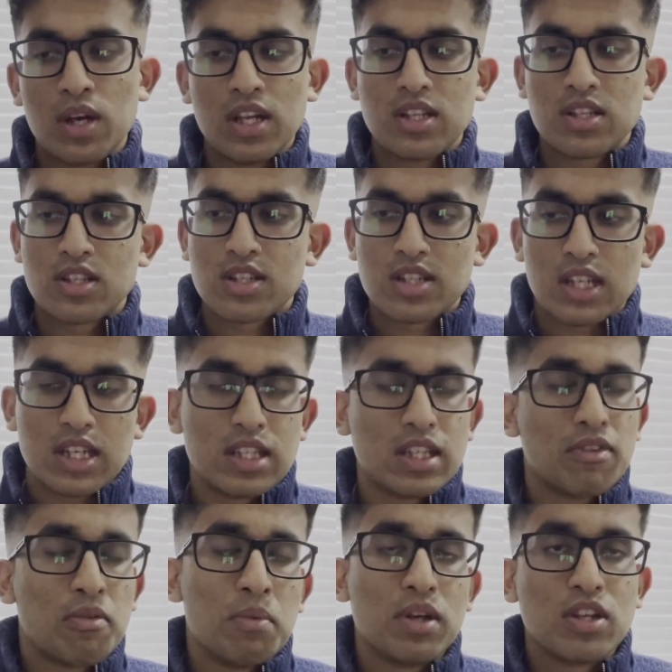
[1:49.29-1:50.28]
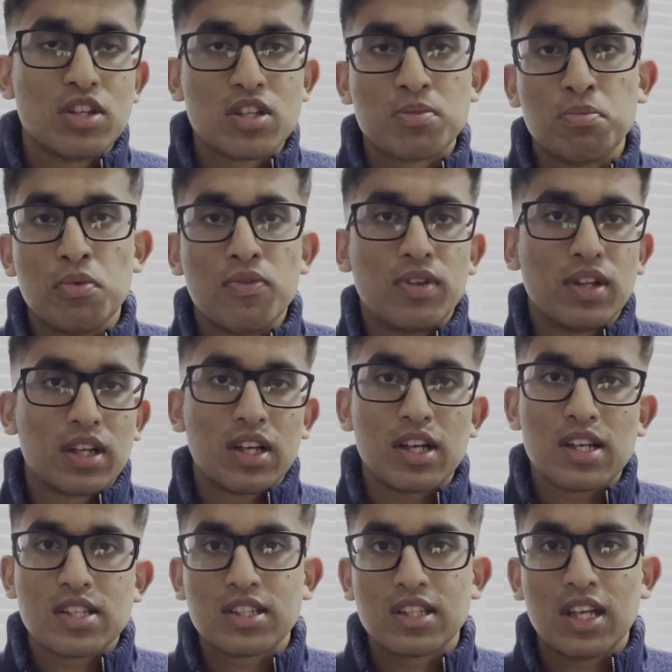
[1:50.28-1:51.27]
it's just easier for me to just move the
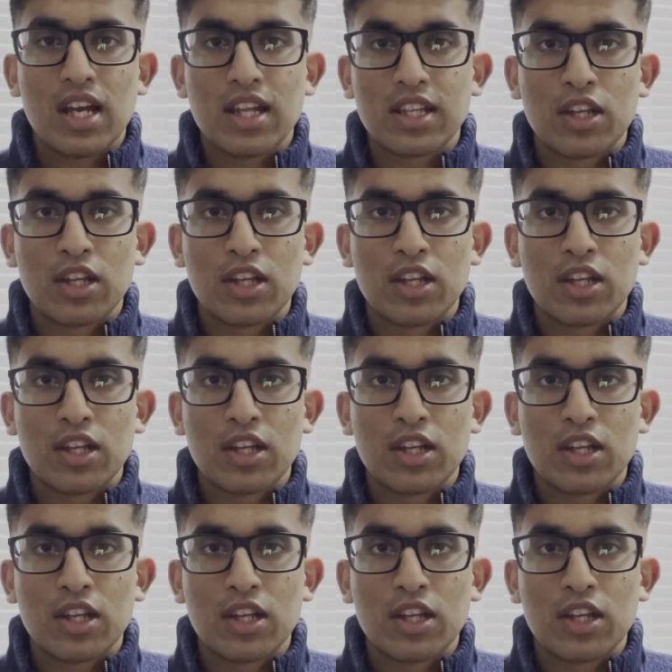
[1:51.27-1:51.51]
cursor and